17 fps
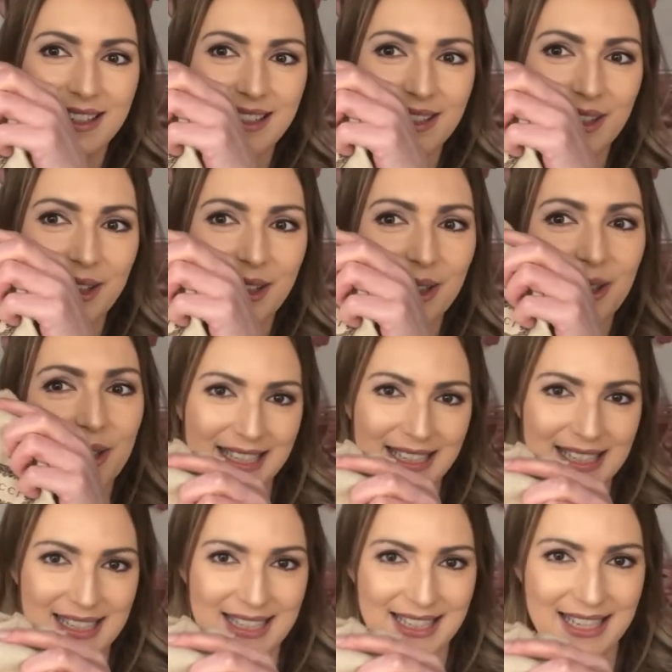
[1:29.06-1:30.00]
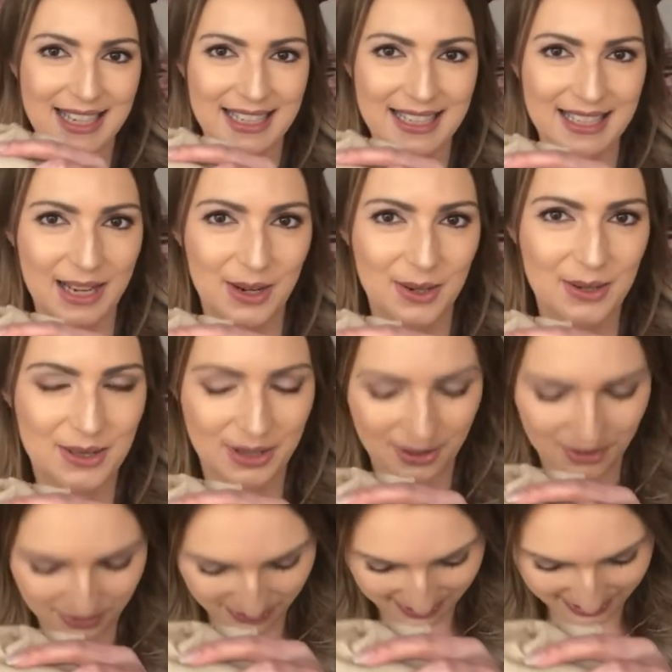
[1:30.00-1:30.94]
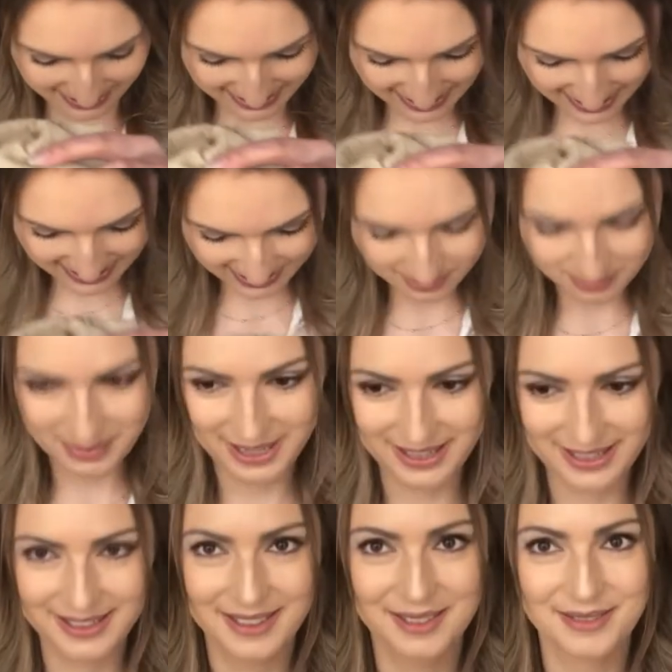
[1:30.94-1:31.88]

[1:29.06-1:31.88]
So let's take it out of the dust bag.